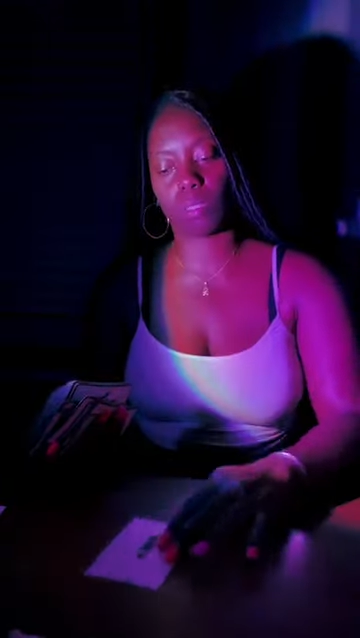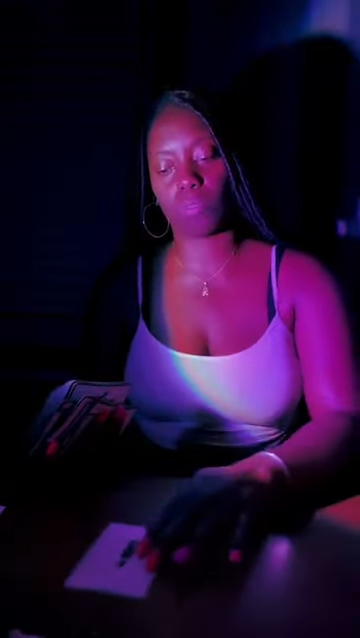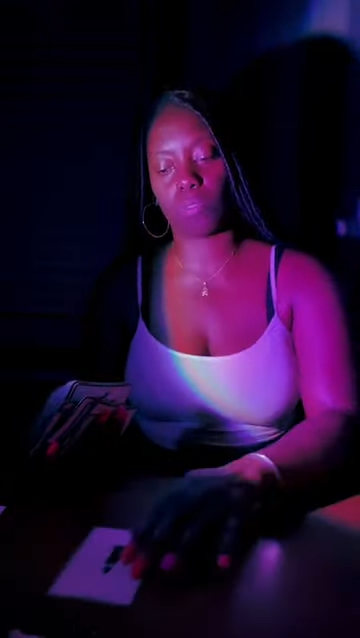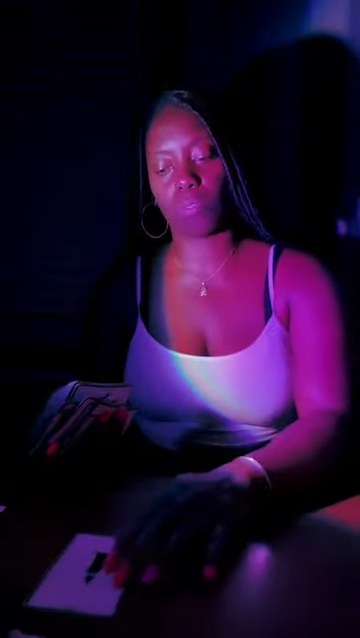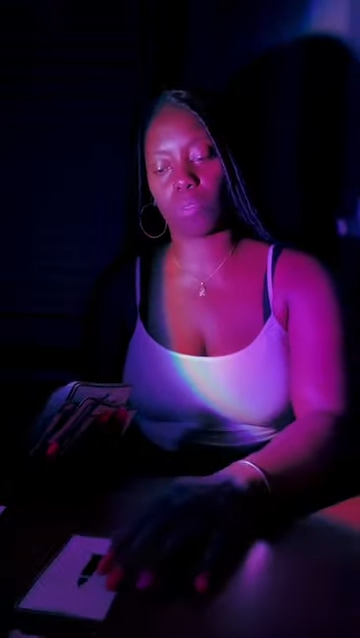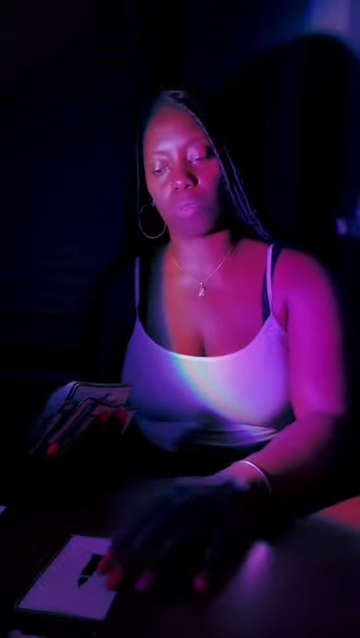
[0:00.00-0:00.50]
Some
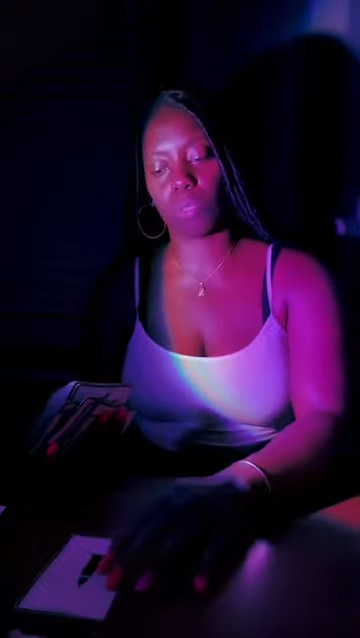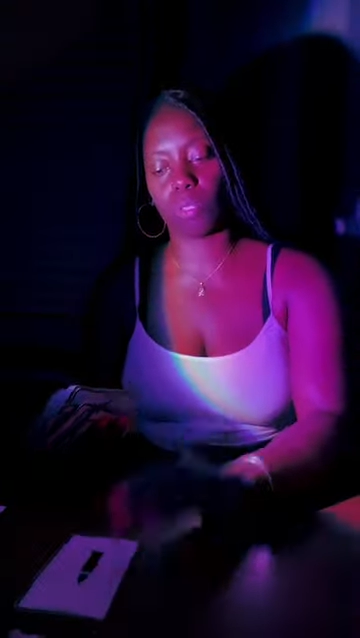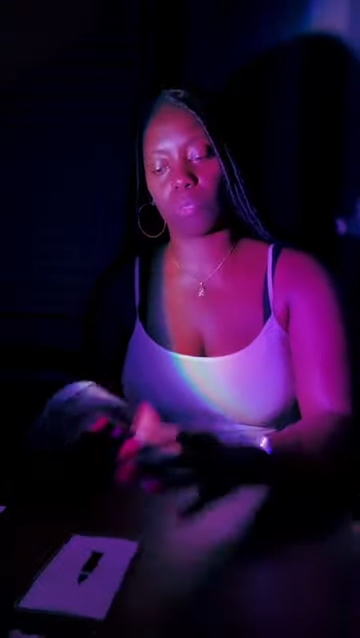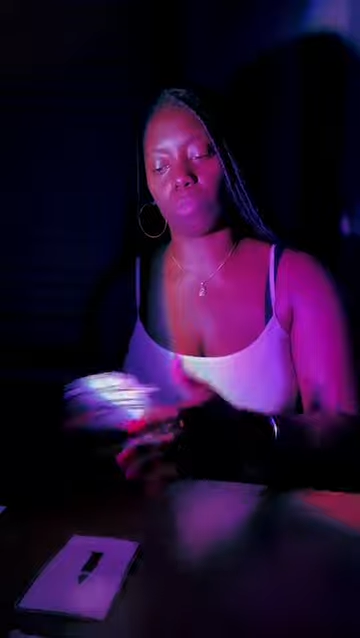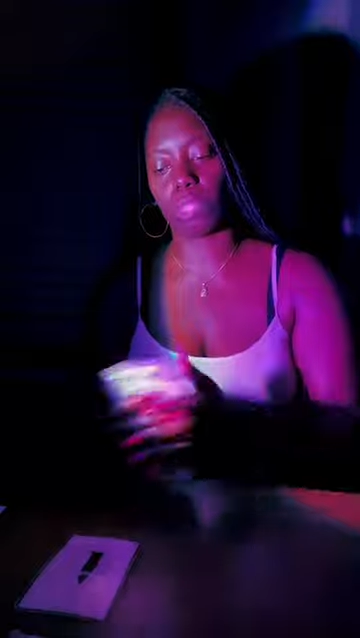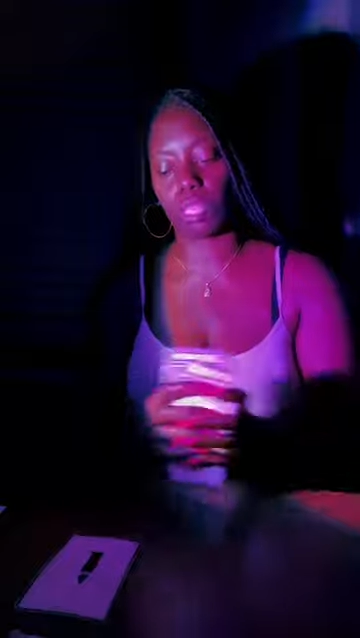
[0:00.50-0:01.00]
of you could be
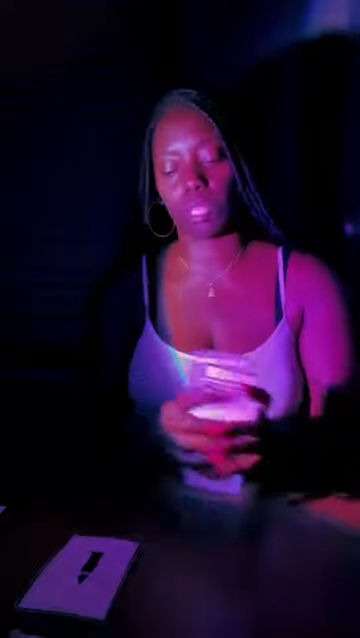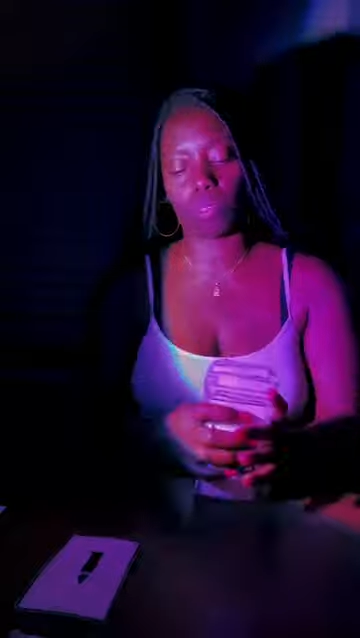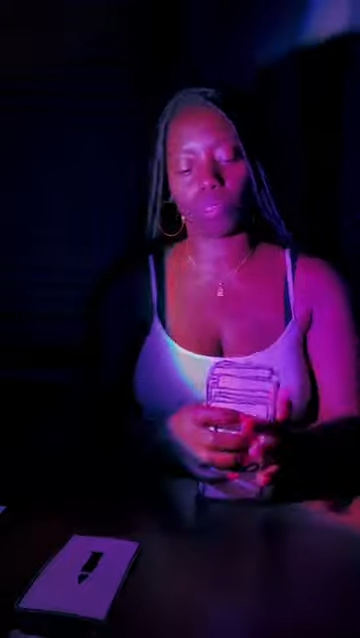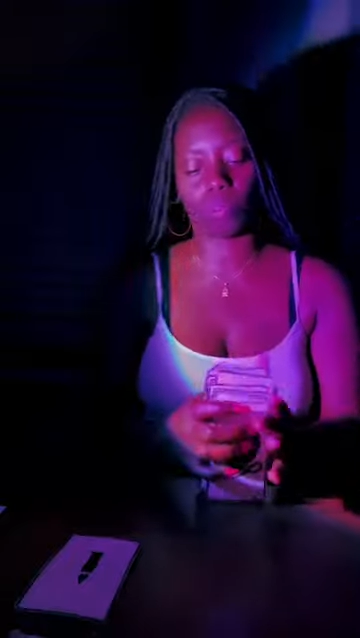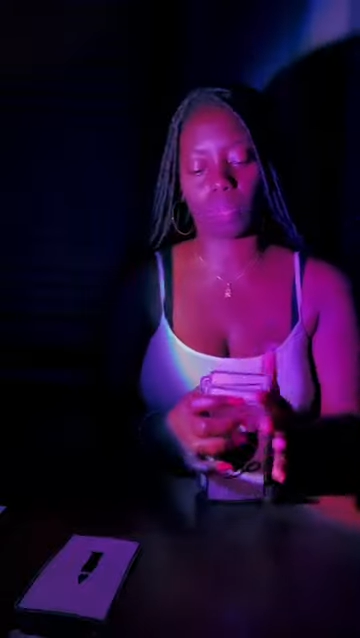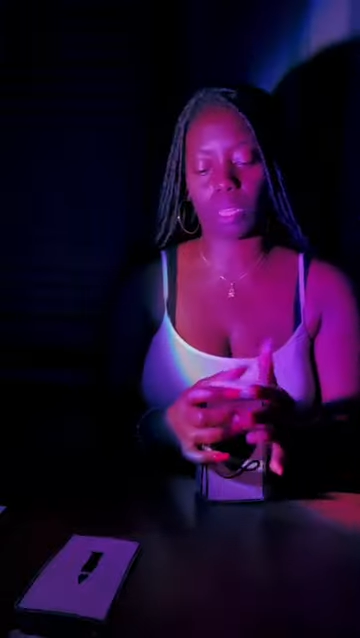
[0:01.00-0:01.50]
doing
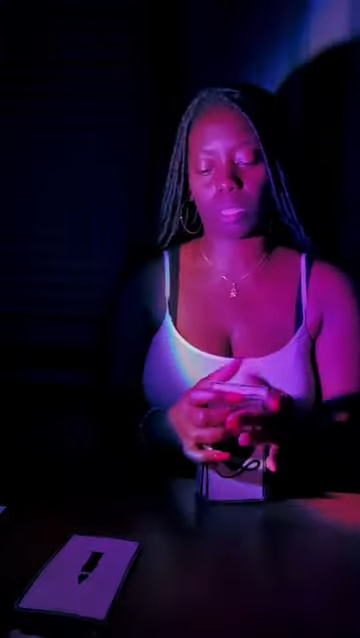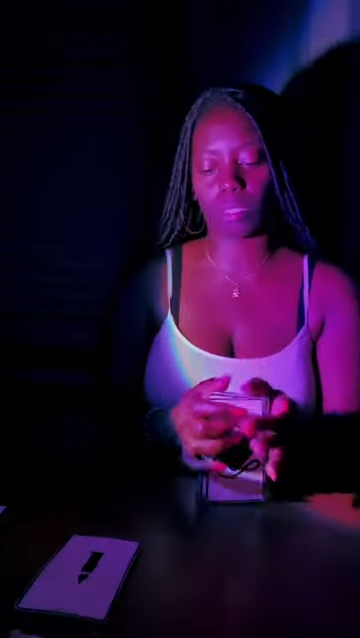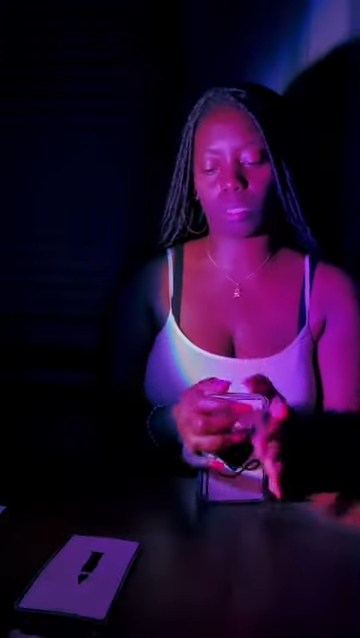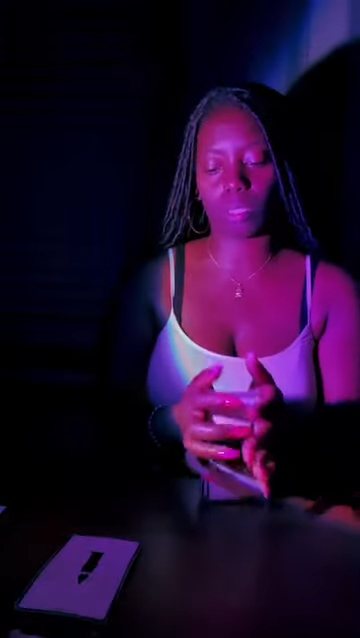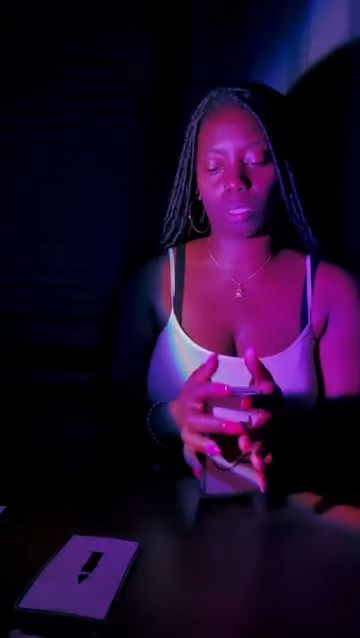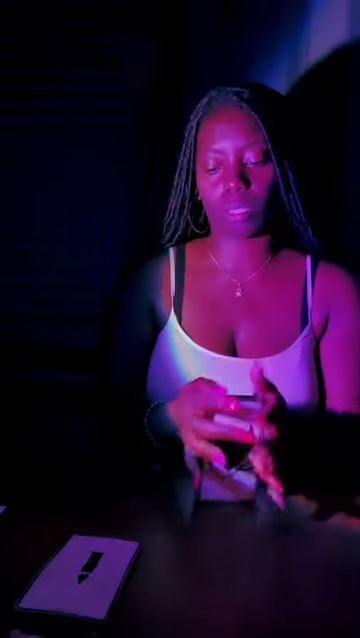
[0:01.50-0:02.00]
candle
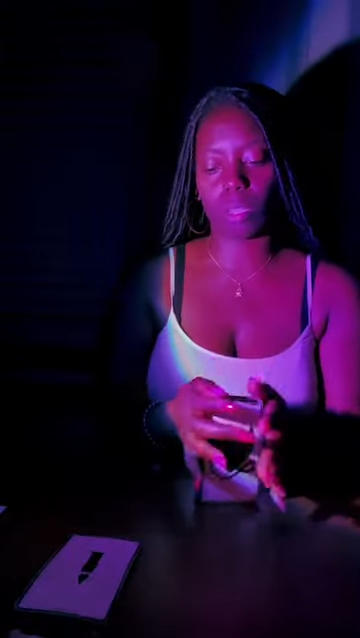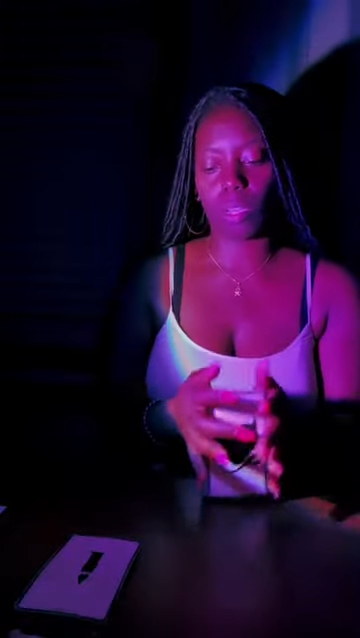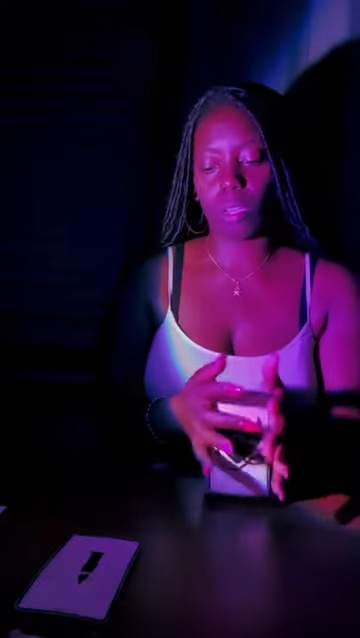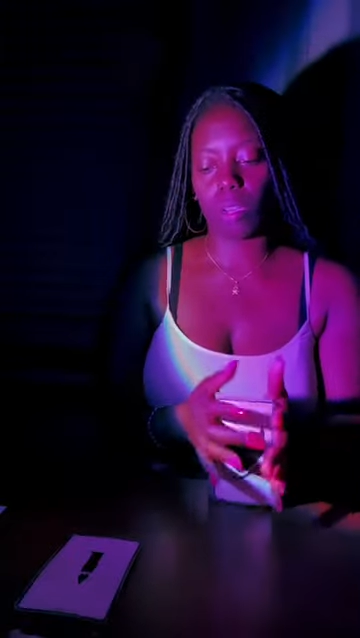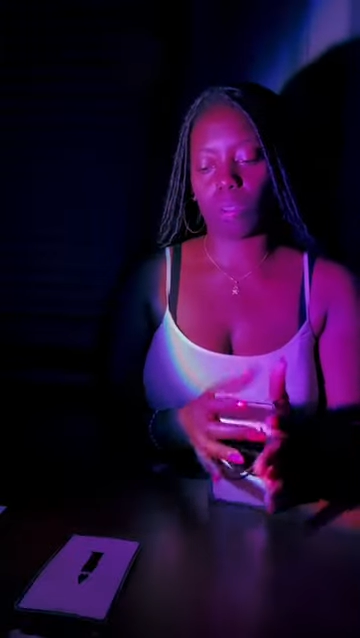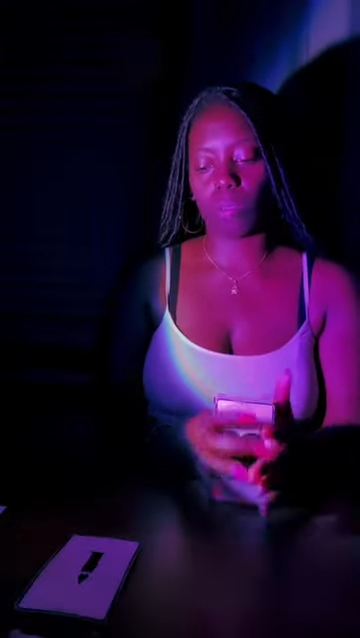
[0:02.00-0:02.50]
magic,
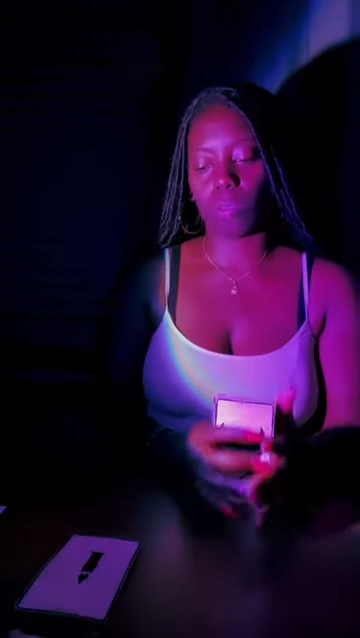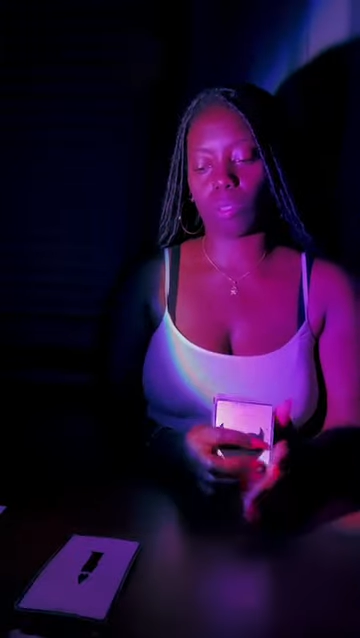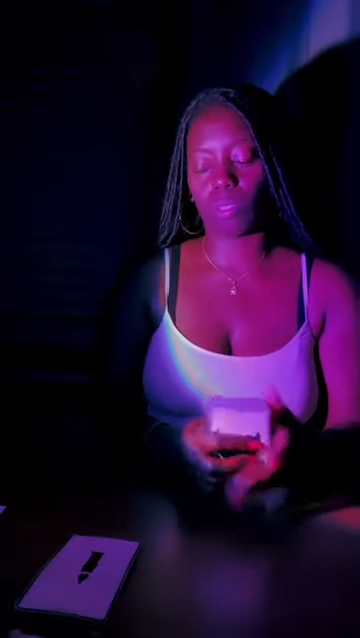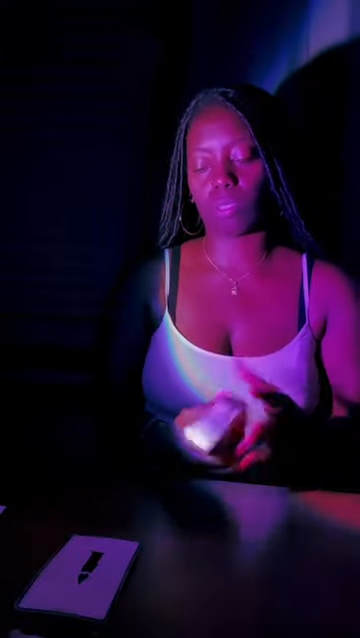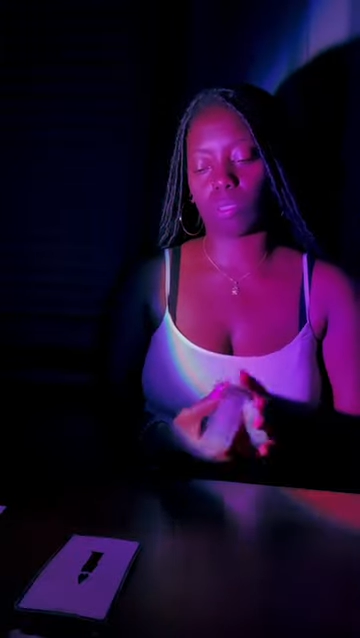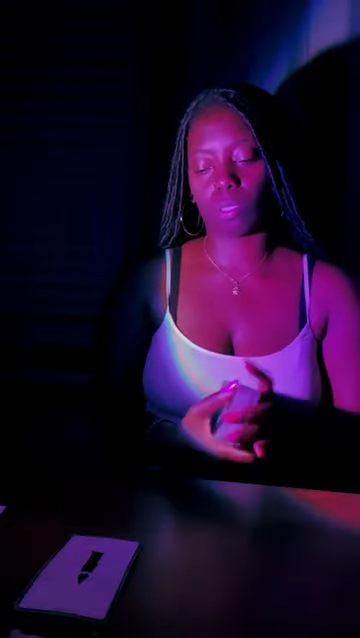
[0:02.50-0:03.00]
or
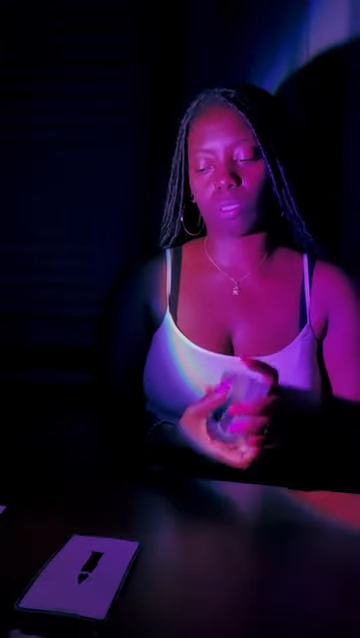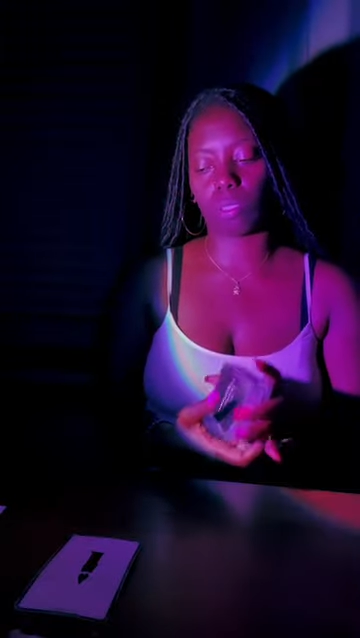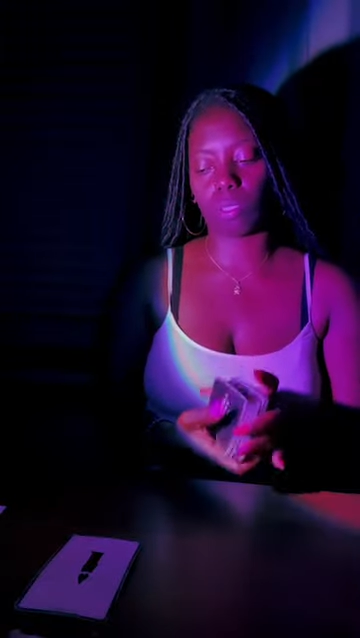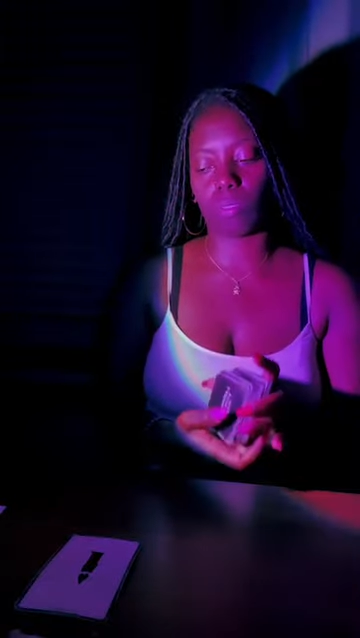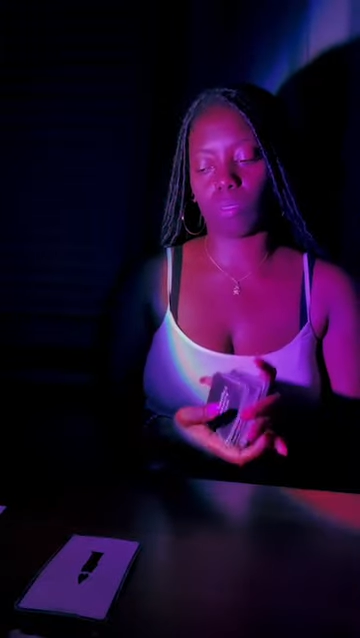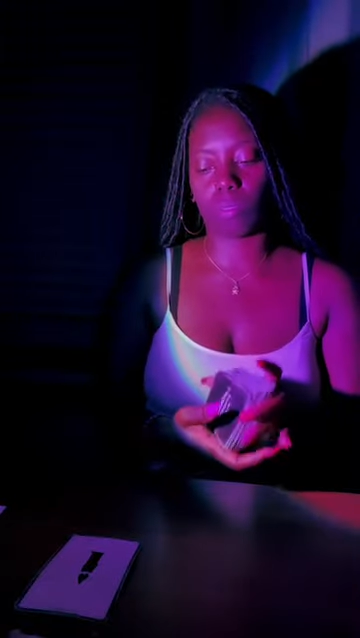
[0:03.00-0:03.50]
you're
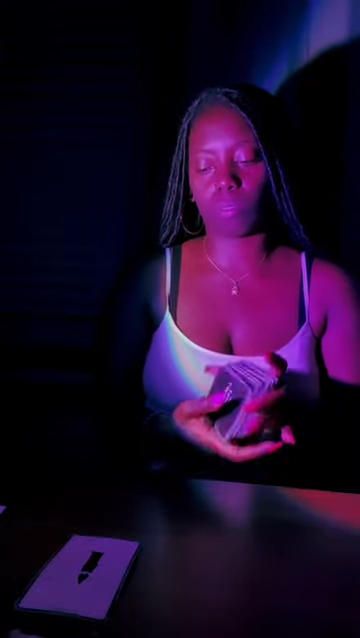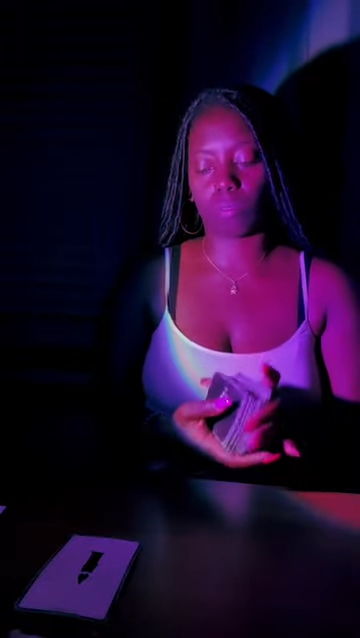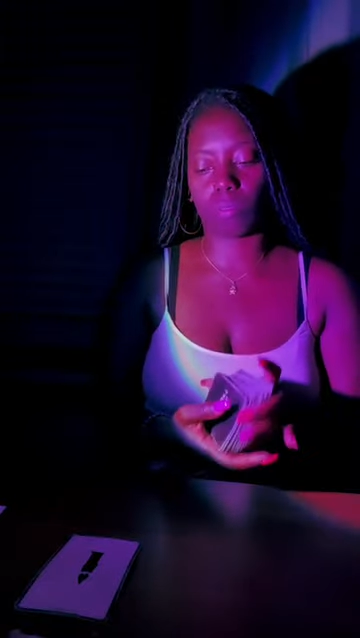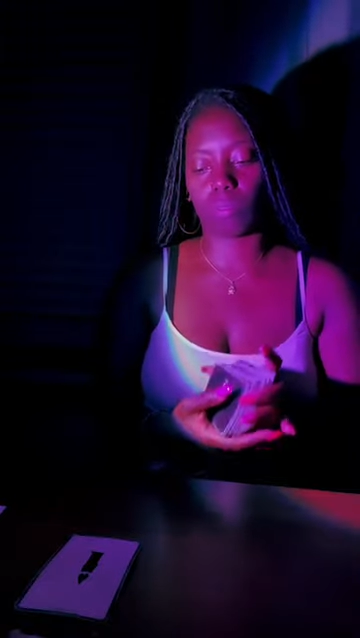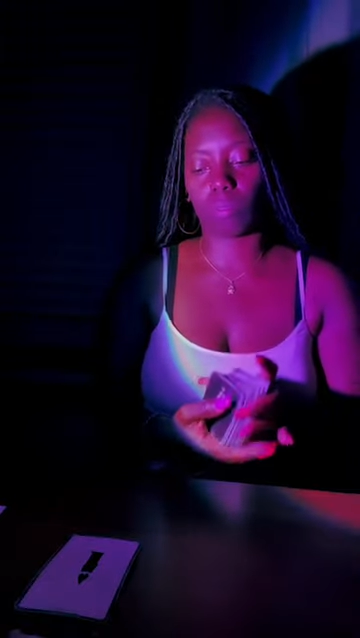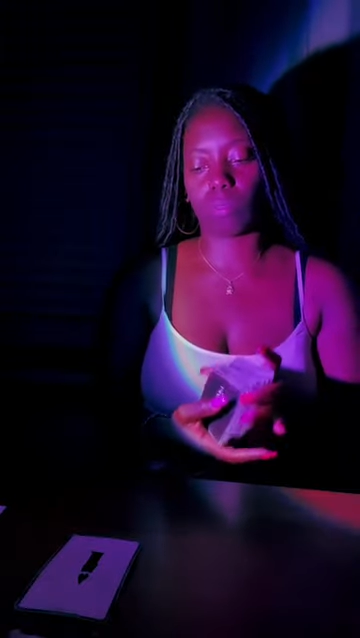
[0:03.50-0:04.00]
just, you know,